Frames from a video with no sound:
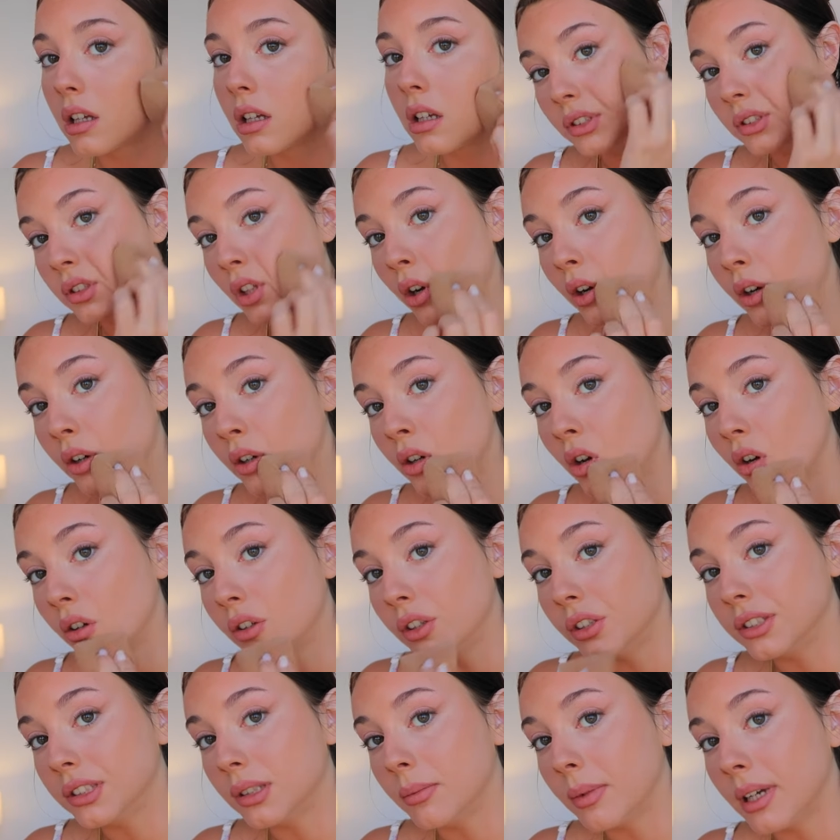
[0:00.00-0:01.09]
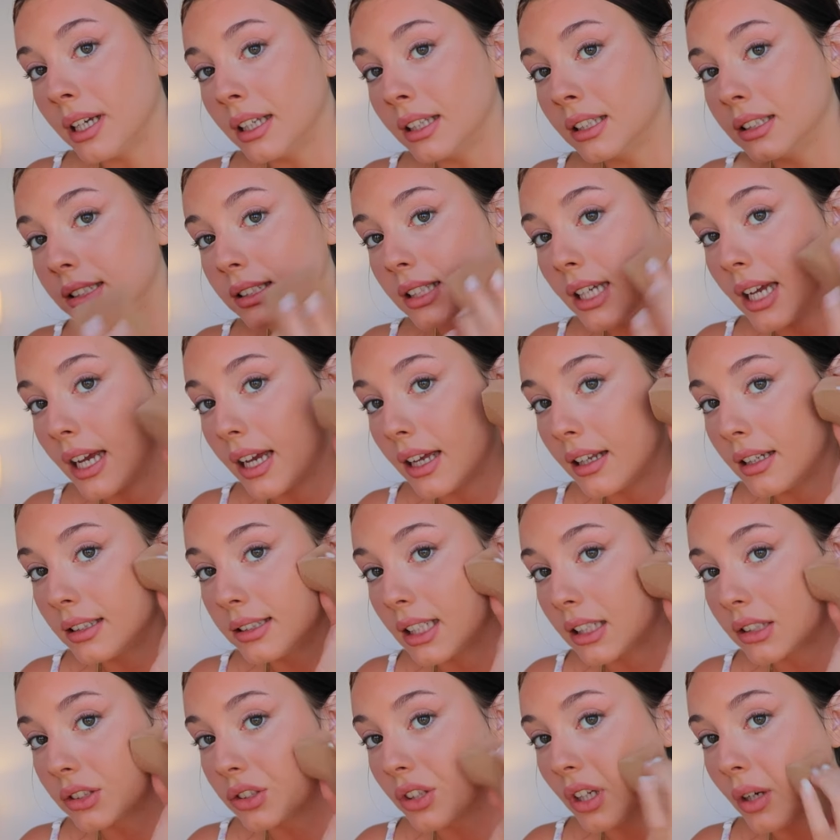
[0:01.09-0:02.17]
So not used to being this tan. It's
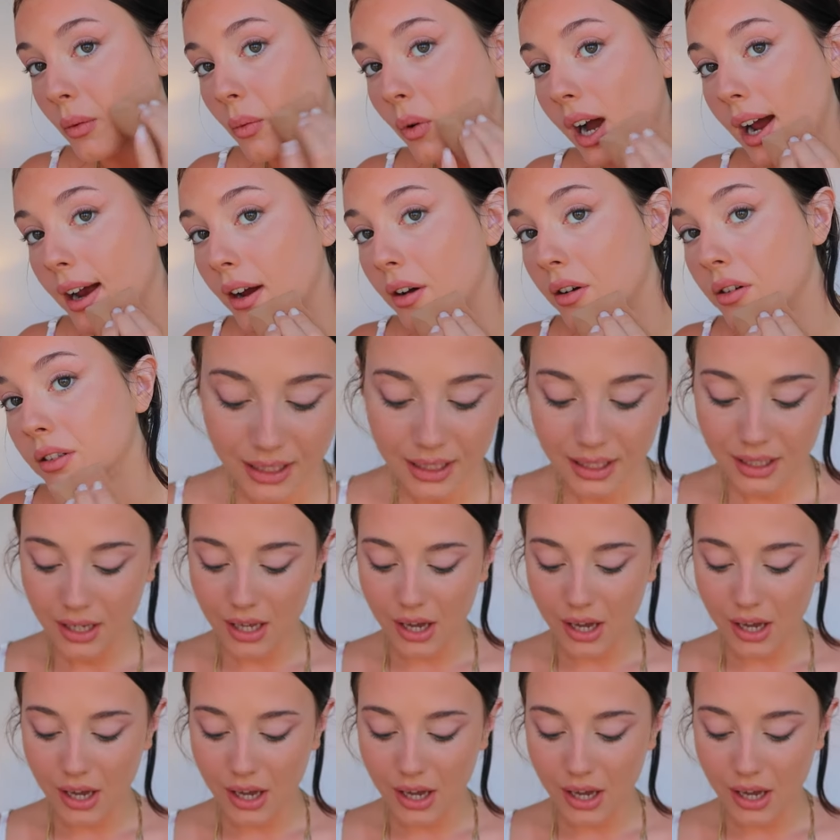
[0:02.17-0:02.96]
actually wild.